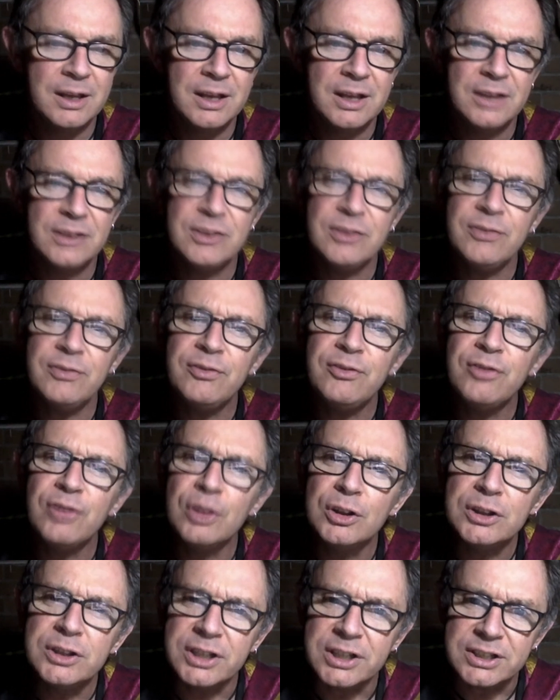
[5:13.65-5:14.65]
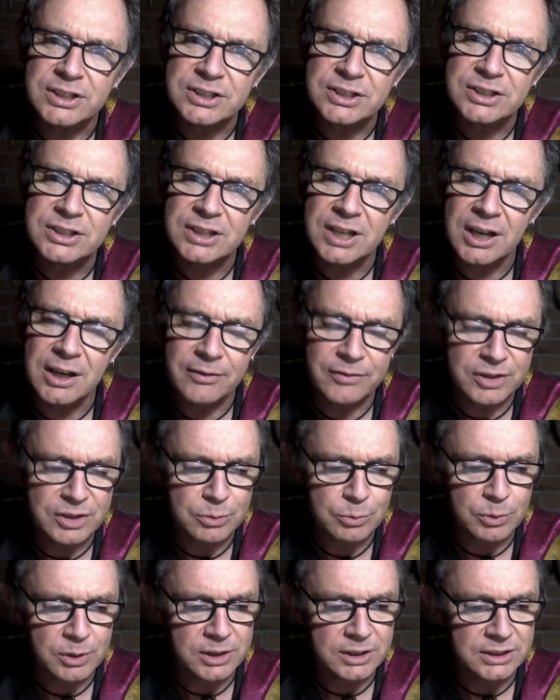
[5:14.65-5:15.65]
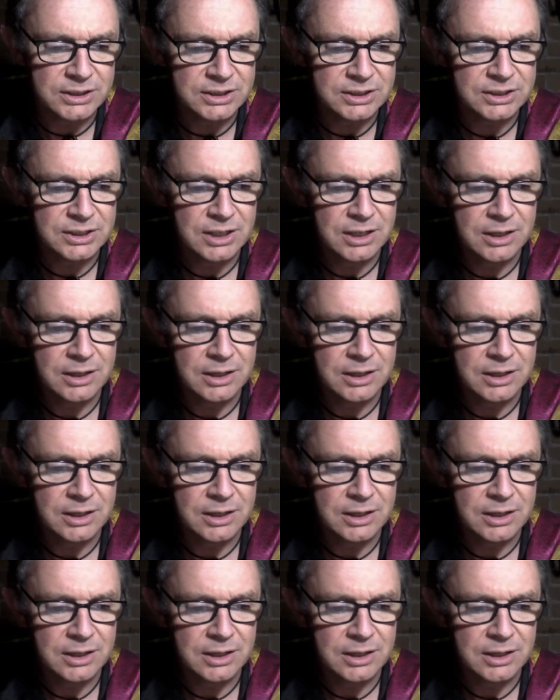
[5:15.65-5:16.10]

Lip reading: fullness of his words.